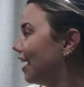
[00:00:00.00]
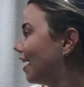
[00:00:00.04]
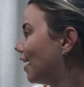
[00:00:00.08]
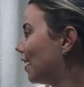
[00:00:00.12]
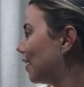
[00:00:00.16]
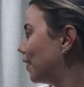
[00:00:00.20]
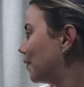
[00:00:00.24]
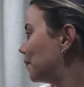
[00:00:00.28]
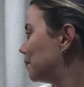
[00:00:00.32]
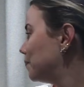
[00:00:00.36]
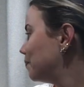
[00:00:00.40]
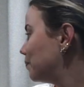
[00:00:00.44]

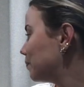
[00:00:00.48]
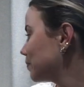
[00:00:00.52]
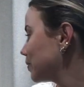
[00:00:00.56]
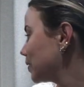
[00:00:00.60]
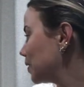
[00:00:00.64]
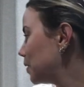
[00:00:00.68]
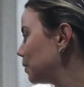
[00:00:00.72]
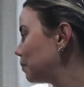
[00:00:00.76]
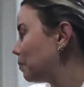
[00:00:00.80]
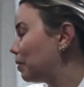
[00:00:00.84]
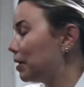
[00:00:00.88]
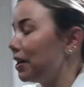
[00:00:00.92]

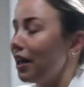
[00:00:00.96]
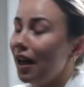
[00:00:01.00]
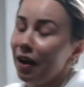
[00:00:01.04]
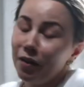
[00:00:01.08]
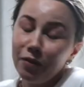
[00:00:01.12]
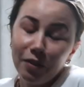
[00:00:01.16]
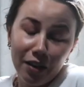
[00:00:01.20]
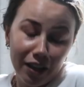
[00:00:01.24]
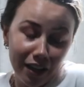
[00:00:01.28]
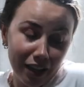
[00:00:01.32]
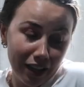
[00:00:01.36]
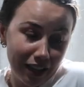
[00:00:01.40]
But yeah,
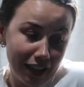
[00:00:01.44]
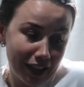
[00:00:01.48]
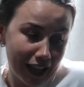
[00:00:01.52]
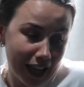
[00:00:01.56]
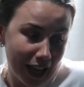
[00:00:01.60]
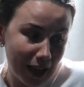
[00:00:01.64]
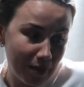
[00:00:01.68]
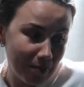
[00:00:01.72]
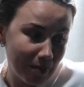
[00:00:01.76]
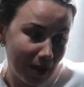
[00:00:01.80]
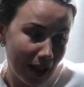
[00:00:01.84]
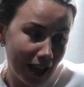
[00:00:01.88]
we
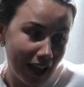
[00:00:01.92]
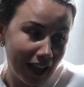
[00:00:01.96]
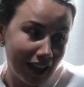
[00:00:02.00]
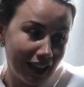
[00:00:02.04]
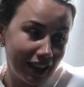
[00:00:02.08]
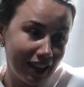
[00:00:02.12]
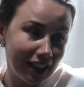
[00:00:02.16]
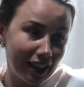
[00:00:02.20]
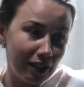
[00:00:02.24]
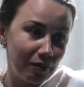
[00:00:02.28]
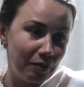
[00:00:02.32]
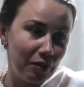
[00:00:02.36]
came
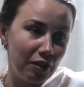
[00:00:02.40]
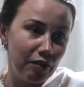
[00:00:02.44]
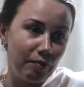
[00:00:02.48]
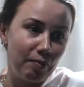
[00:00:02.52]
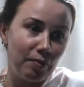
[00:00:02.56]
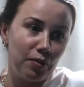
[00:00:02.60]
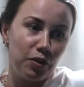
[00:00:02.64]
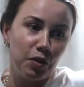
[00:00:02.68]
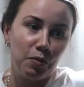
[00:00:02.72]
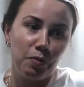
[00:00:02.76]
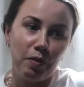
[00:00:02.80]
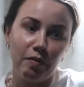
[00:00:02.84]
back and we've
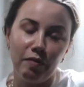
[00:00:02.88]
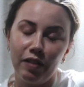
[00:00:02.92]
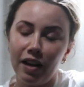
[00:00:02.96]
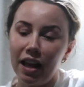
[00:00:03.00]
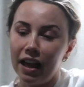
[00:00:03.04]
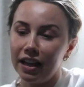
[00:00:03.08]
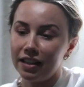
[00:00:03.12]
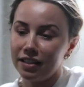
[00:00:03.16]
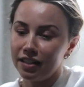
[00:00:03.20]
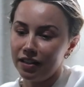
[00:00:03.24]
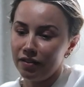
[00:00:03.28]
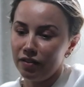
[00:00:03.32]
just been
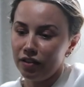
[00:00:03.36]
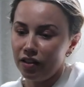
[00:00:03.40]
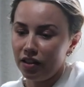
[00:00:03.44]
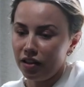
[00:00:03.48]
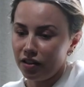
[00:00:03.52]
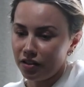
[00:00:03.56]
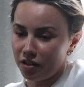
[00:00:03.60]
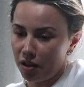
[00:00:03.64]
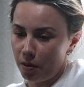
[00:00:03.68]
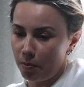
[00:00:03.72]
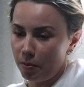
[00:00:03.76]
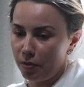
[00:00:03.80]
relaxing for the
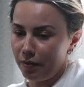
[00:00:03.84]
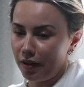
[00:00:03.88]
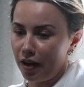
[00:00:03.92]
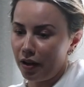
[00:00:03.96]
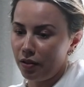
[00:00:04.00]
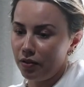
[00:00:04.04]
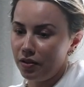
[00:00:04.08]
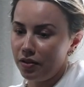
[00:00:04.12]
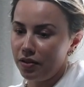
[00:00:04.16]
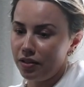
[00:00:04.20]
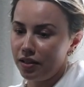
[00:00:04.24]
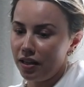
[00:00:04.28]
last couple of
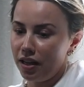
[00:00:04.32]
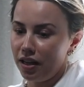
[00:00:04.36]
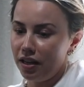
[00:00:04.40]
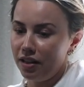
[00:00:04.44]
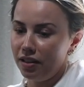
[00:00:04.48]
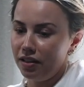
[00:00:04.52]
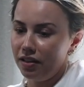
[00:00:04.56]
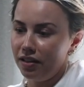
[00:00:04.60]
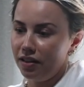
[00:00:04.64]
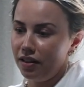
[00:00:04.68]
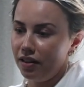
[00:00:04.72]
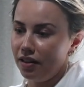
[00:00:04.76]
hours
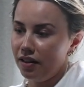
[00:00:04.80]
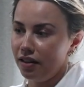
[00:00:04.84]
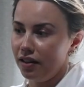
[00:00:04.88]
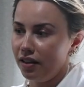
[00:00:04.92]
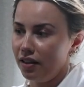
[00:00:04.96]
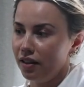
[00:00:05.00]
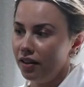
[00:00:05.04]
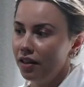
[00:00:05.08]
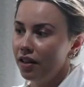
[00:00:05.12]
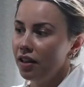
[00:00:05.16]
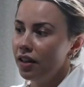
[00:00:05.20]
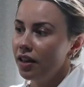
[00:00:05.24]
in
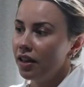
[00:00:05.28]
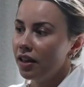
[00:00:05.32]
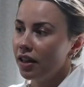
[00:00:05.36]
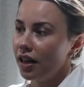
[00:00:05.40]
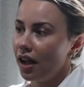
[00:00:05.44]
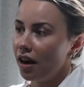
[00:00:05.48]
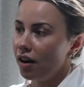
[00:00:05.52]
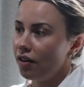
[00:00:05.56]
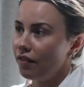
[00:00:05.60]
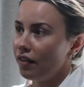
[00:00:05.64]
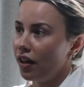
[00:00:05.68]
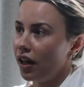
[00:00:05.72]
the
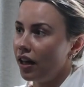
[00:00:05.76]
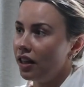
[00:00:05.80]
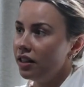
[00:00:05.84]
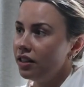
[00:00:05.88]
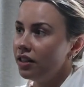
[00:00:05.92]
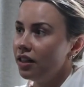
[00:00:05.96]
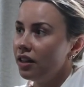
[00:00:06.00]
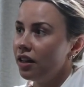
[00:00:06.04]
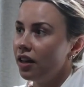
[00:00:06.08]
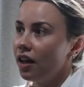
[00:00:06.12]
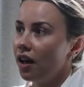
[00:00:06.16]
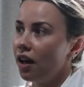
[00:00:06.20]
caravan.
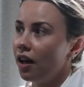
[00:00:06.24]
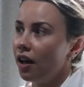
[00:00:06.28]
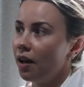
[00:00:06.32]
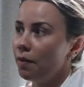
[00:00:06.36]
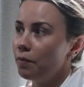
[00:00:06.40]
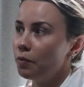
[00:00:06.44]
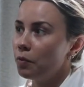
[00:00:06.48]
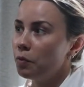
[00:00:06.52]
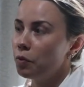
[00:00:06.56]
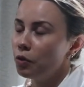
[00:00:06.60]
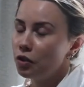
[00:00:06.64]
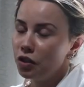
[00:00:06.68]

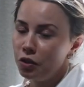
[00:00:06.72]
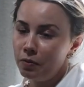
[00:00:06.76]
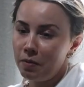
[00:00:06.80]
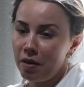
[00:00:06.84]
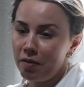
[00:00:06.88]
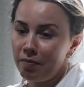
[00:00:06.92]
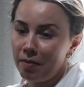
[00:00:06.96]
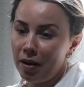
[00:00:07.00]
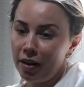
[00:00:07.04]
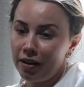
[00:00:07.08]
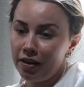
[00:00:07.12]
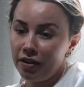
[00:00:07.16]
Watched a
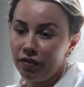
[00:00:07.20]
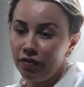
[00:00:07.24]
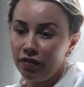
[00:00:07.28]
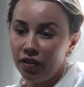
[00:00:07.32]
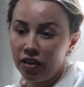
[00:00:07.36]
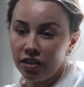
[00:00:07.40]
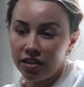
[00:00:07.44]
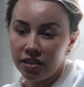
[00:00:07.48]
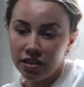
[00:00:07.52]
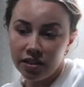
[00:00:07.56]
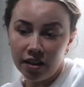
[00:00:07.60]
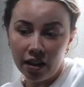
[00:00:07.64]
bit of Married at
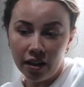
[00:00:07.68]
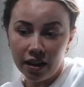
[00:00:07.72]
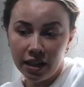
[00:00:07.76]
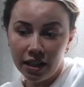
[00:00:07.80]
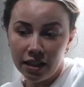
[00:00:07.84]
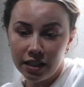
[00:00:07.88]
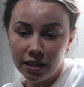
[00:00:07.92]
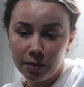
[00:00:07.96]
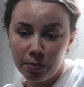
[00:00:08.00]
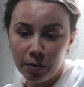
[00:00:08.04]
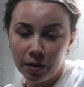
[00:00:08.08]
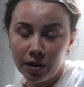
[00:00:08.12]
First
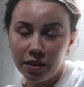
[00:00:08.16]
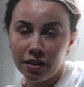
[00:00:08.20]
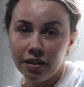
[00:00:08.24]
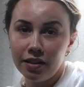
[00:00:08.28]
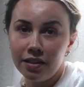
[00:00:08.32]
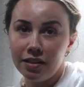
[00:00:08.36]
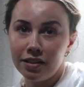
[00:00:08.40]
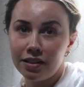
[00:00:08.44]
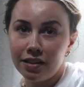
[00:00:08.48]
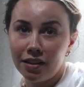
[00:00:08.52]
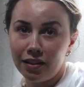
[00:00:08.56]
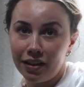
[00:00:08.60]
Sight
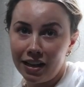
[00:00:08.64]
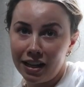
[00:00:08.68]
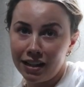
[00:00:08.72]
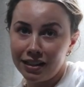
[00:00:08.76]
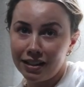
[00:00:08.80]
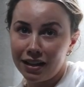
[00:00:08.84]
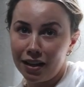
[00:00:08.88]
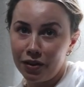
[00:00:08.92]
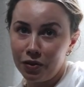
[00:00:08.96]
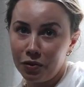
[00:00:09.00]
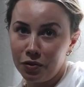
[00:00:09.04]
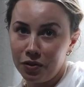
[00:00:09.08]
because I had
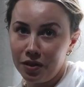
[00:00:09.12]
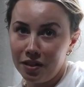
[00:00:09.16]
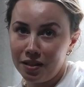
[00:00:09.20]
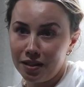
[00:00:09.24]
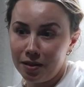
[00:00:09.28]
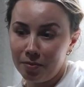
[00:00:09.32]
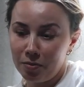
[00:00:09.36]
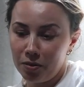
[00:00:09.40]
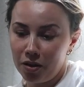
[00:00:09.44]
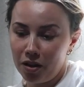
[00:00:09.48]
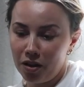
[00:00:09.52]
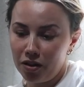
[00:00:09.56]
to get an Aussie
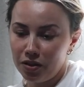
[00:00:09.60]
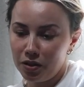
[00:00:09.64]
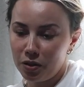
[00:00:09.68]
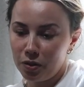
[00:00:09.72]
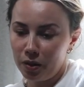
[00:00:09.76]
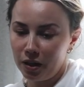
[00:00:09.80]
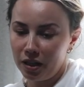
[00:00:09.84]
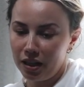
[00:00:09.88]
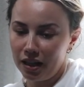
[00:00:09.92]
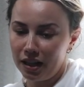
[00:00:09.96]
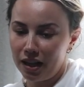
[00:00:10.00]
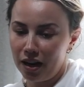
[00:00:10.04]
SIM card
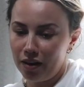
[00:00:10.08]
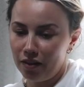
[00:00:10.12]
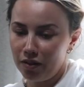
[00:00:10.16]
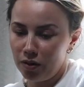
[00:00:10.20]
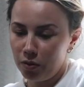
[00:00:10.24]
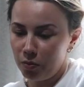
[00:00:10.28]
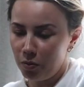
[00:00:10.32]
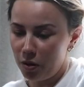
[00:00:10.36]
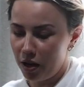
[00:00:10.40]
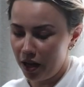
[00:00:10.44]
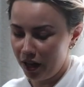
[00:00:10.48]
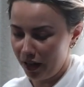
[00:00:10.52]
so I could carry
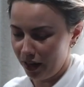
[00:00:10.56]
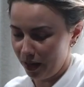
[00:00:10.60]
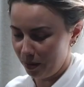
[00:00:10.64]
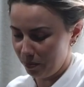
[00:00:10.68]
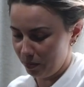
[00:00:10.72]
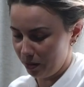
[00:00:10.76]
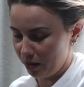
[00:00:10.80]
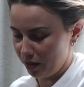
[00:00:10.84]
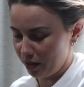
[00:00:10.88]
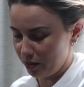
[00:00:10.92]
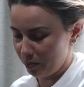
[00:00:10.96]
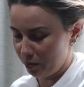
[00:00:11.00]
on
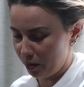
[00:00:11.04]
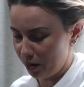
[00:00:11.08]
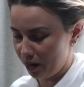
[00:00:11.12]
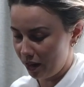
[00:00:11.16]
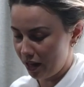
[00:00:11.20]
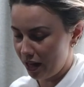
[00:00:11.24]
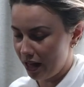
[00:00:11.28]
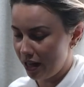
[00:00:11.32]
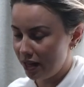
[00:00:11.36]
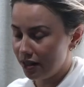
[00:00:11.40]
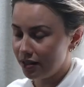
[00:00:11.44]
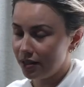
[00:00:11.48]
working, because
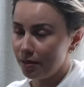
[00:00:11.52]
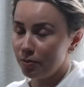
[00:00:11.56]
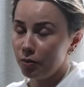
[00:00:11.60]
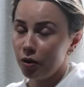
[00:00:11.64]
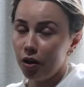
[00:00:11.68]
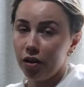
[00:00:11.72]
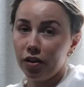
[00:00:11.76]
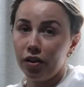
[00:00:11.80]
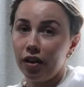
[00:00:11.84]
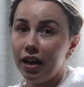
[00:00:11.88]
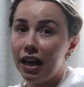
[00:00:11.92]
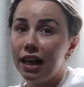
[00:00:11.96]
my SIM
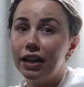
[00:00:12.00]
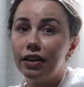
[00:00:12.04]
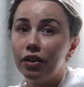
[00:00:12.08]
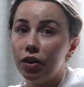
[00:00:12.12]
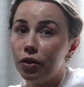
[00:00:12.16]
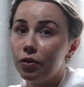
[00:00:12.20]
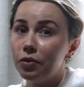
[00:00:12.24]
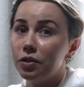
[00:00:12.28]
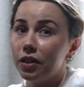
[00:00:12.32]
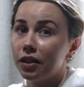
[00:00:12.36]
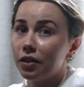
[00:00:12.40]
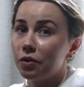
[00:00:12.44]
card, I had
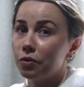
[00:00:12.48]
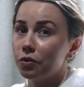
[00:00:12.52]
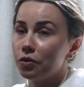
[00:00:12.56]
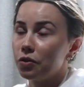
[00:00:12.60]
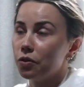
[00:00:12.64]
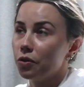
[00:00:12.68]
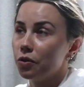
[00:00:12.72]
no signal